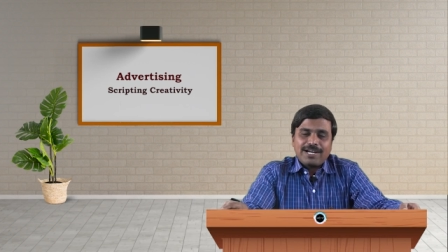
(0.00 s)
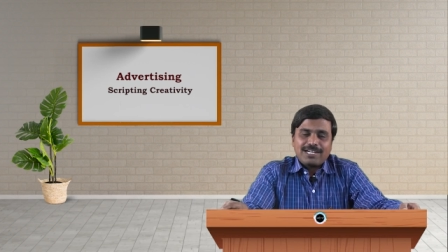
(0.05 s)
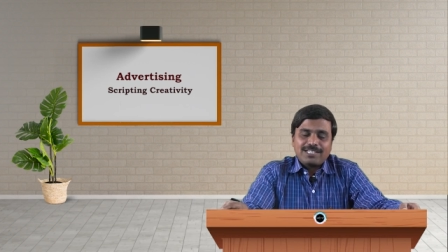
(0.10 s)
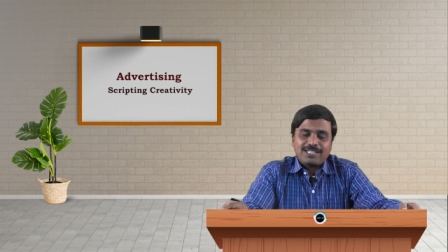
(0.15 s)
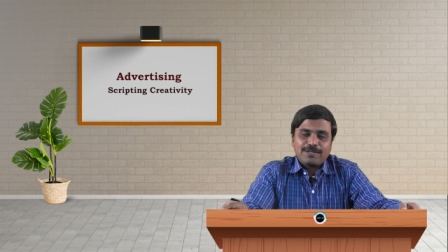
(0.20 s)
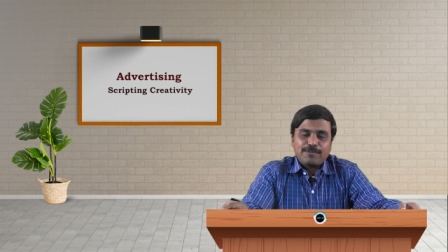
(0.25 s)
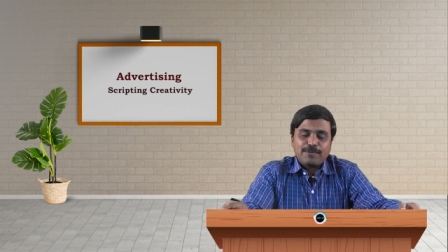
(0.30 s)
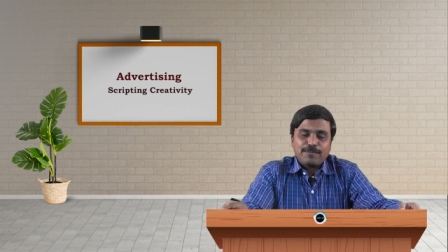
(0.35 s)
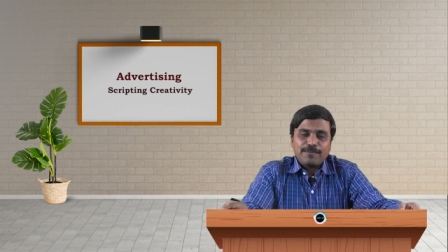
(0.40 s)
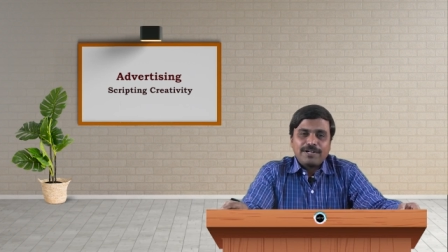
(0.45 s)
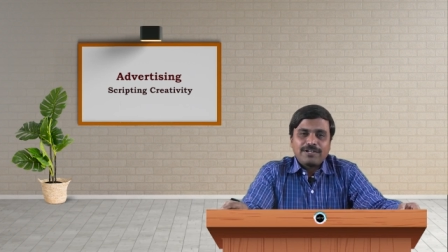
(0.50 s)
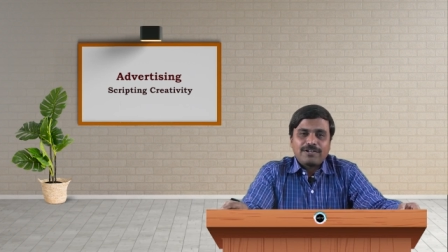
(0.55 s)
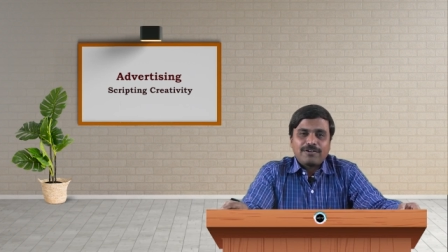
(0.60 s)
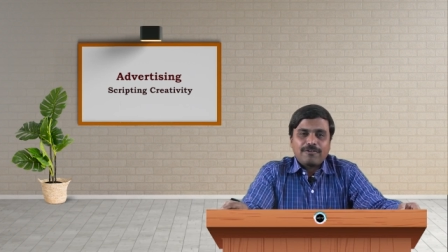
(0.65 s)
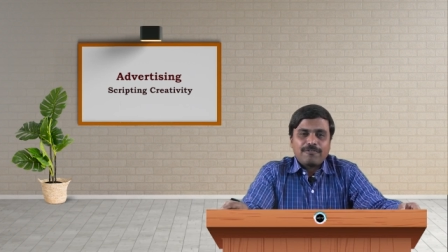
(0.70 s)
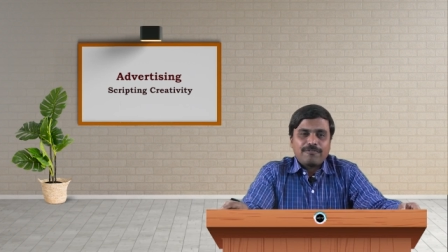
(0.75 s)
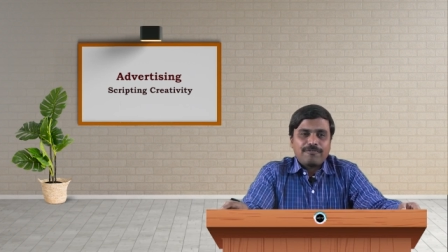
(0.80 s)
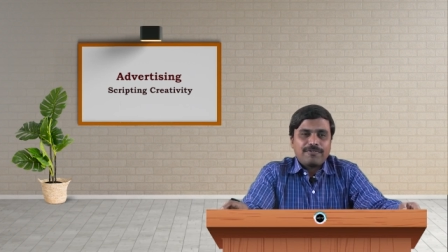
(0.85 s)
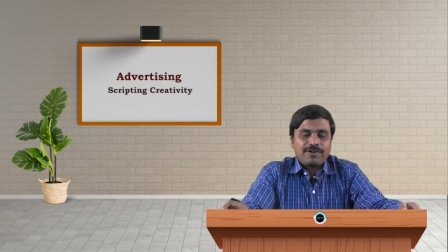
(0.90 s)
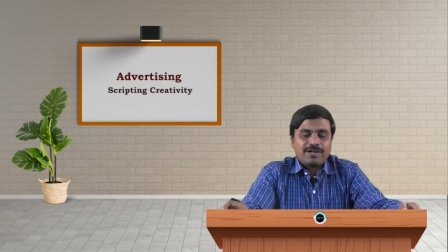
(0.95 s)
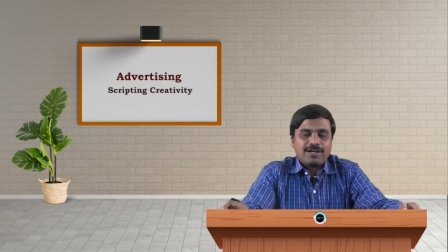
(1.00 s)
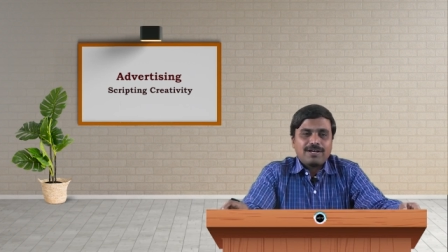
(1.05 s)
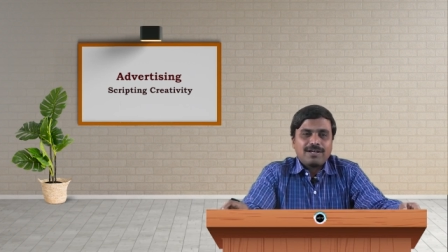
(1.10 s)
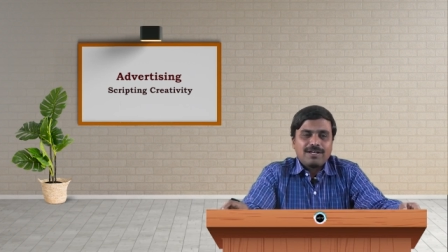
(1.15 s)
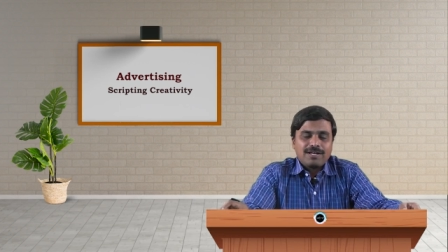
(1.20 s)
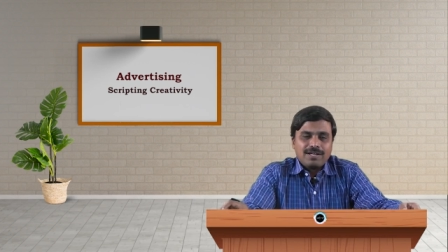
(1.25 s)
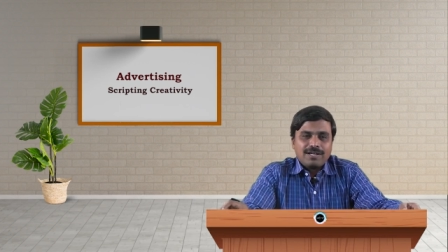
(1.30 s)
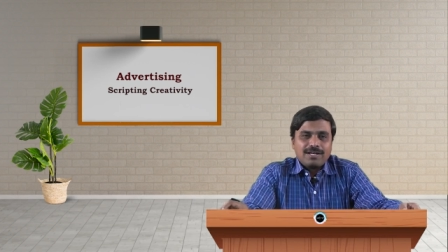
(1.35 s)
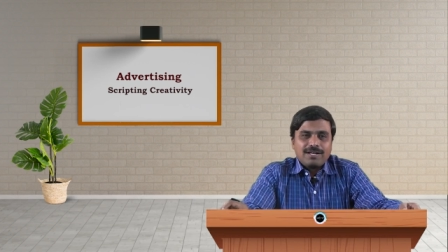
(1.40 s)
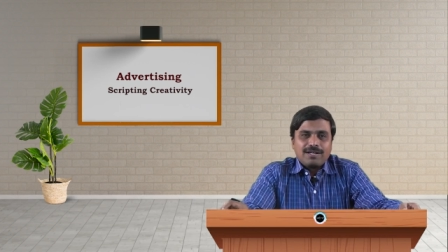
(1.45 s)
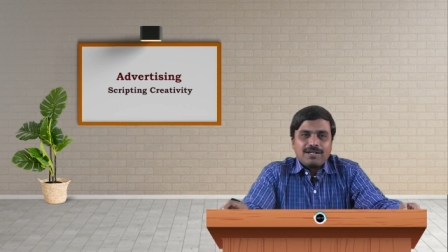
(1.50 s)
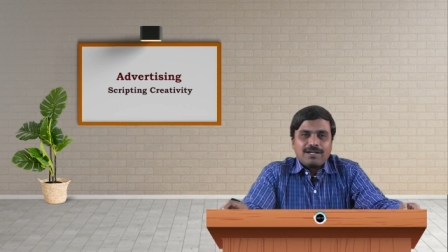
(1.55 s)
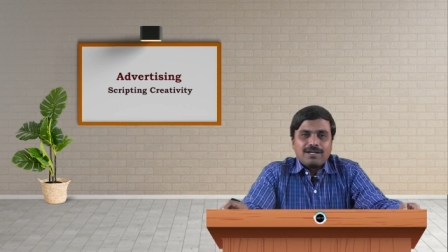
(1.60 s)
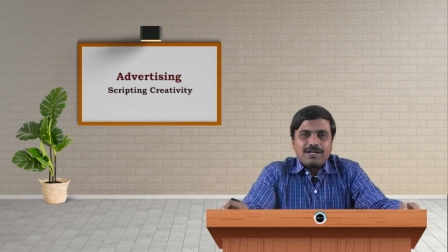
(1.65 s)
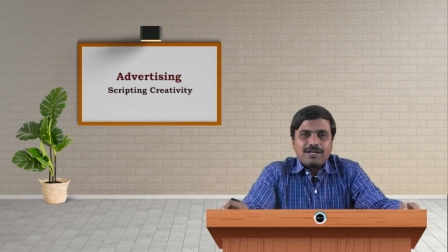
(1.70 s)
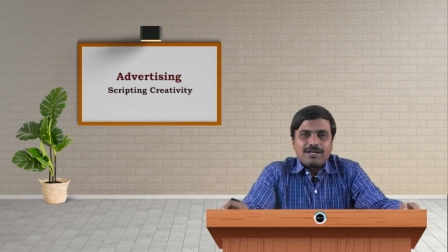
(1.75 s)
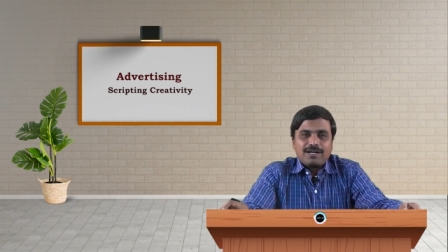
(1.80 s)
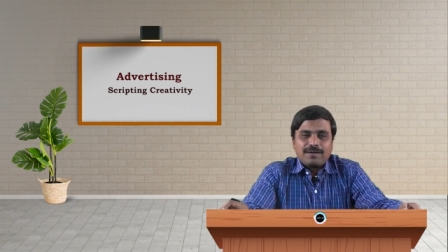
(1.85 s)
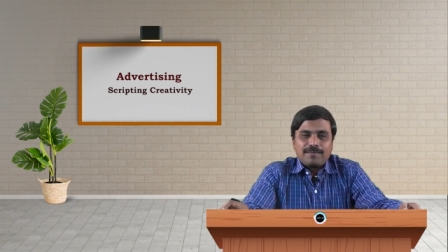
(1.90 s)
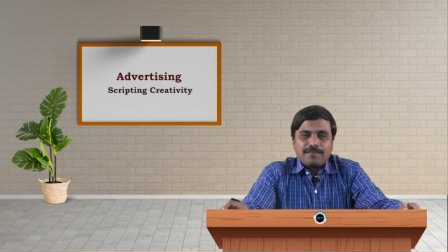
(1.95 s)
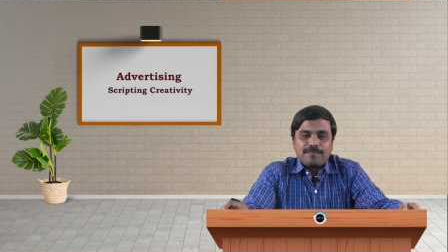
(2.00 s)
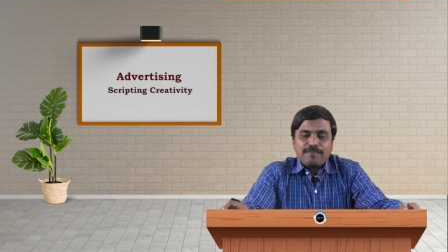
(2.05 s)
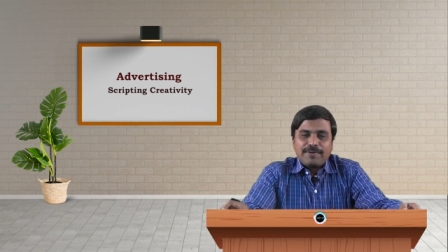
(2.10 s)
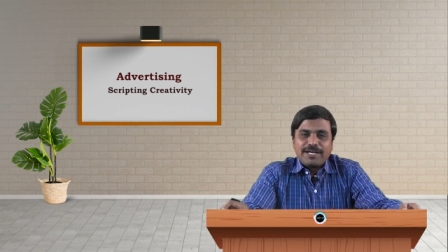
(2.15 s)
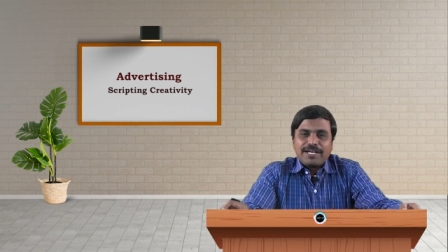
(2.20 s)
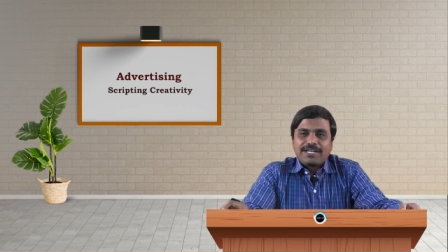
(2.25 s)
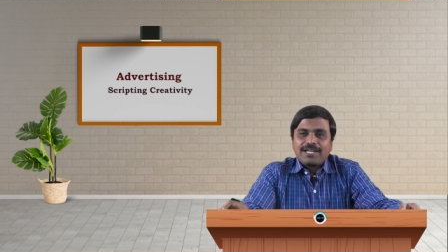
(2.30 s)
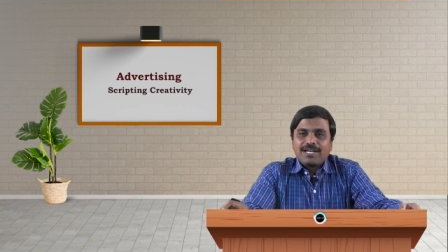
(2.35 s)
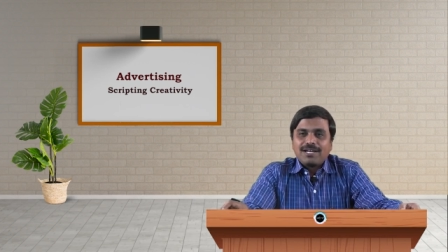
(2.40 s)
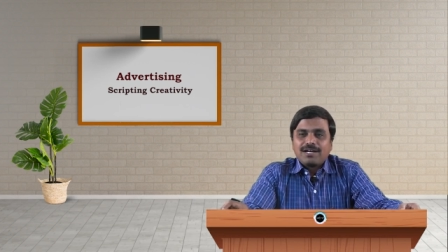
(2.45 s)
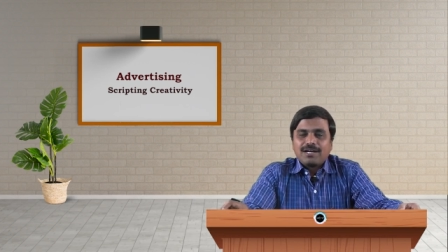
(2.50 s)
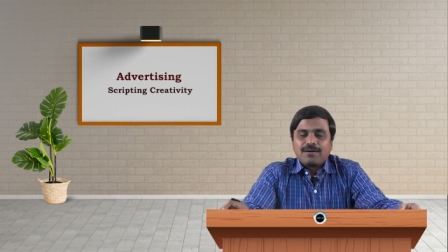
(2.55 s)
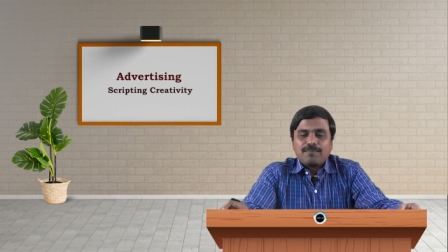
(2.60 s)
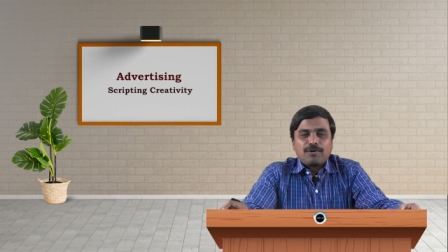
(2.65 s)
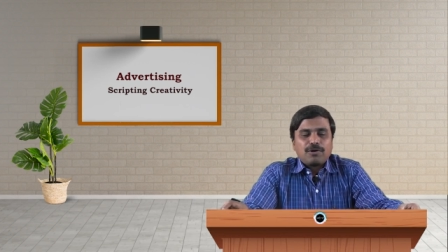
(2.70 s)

at the moment of making